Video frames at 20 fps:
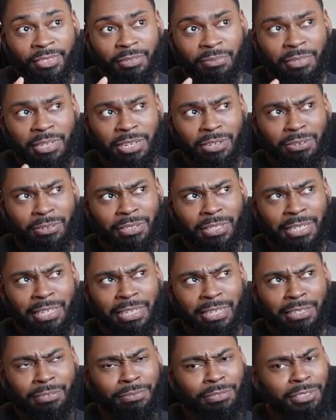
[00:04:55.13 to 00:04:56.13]
I'm not gonna
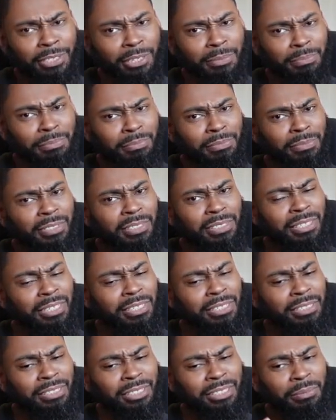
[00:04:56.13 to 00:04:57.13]
lie, something
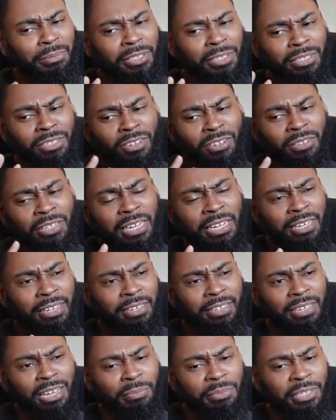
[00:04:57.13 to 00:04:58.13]
uh, something a little bit.
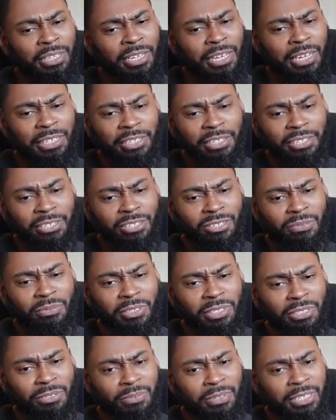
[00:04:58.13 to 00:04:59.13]
Like Akame ga Kill
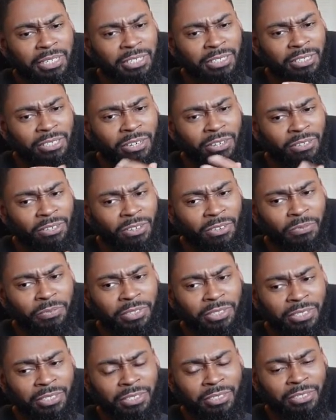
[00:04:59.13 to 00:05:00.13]
with the way it started off
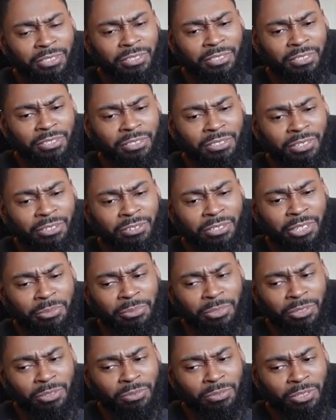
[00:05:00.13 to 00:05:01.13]
with the, you know,
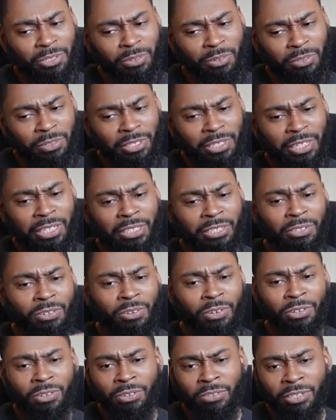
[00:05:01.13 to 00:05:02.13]
him doing his own thing, then
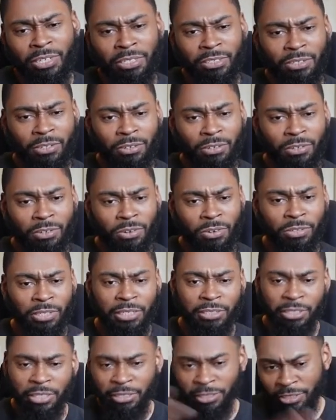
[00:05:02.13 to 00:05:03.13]
another
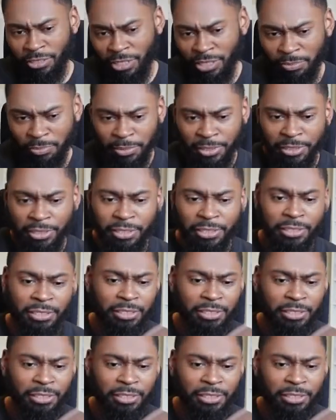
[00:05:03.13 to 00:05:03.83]
organization coming